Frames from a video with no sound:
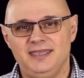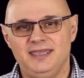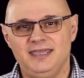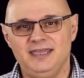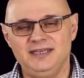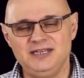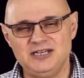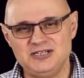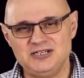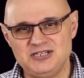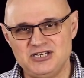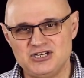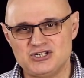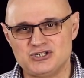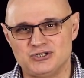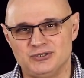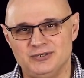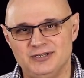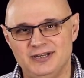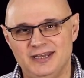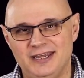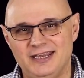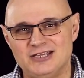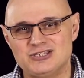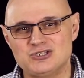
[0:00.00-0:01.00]
In
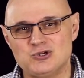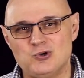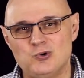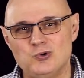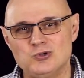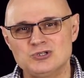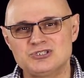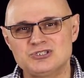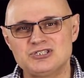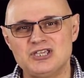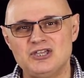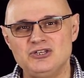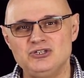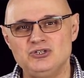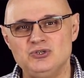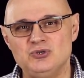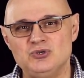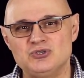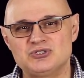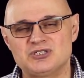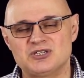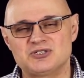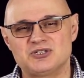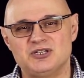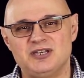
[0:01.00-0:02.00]
addition, it's also
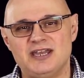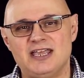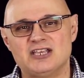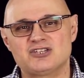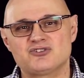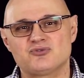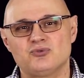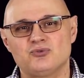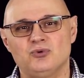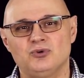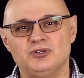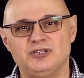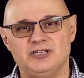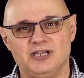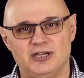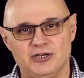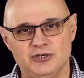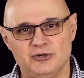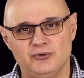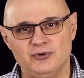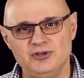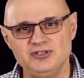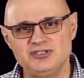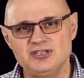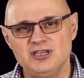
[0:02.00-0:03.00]
used as a natural
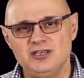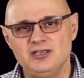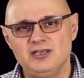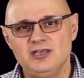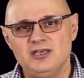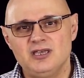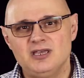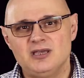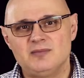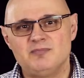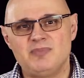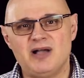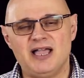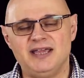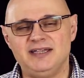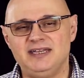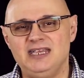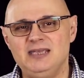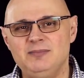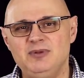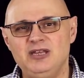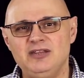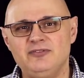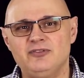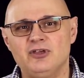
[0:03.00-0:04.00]
deodorant by
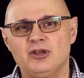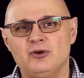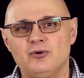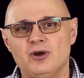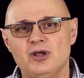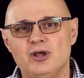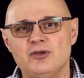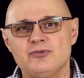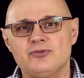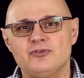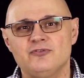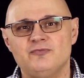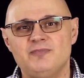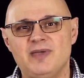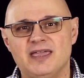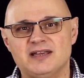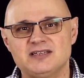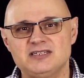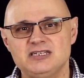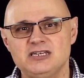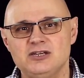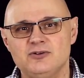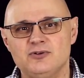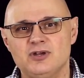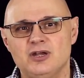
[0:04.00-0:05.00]
inhibiting the growth of
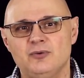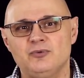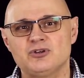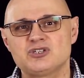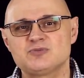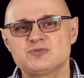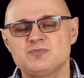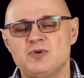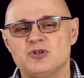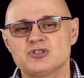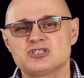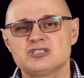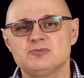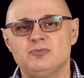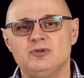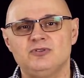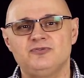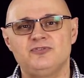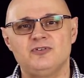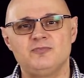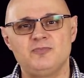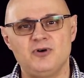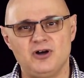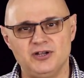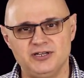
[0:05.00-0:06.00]
bacteria responsible
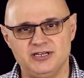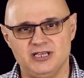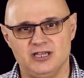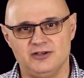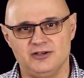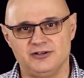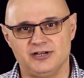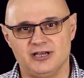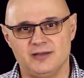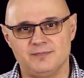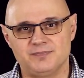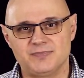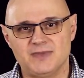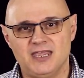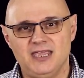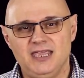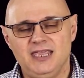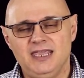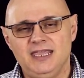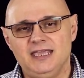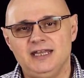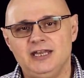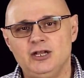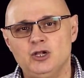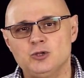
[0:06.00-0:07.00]
for body odour.
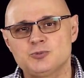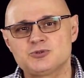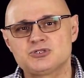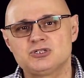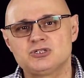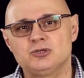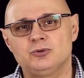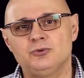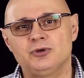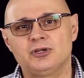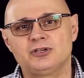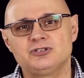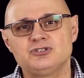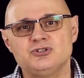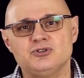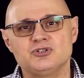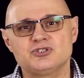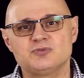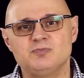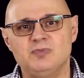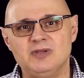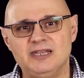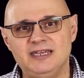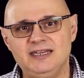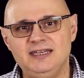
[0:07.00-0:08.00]
It helps to
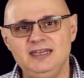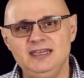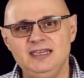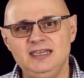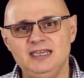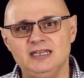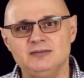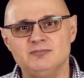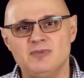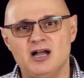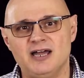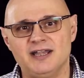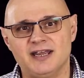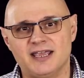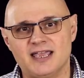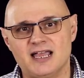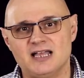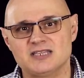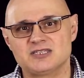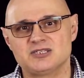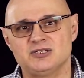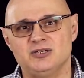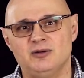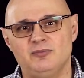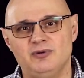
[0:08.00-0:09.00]
reduce bleeding in minor
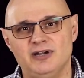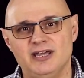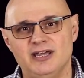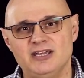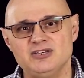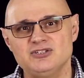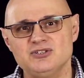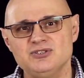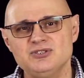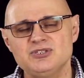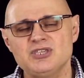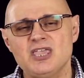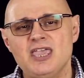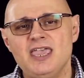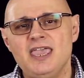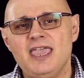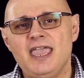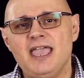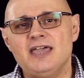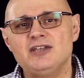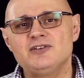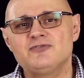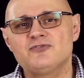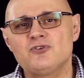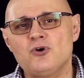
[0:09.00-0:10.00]
cuts and abrasions,
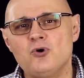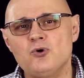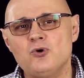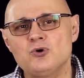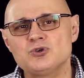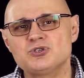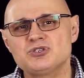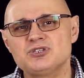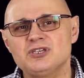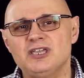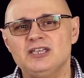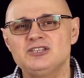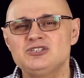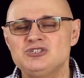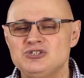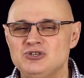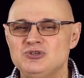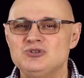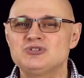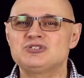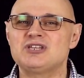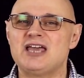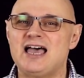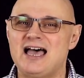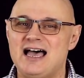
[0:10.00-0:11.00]
and of course, it's
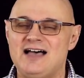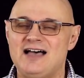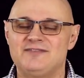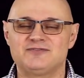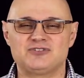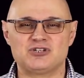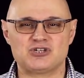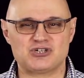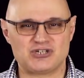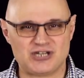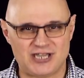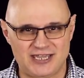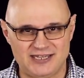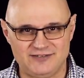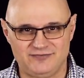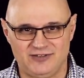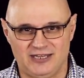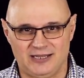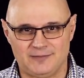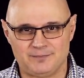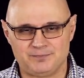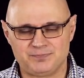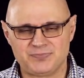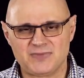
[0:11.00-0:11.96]
used after shaving.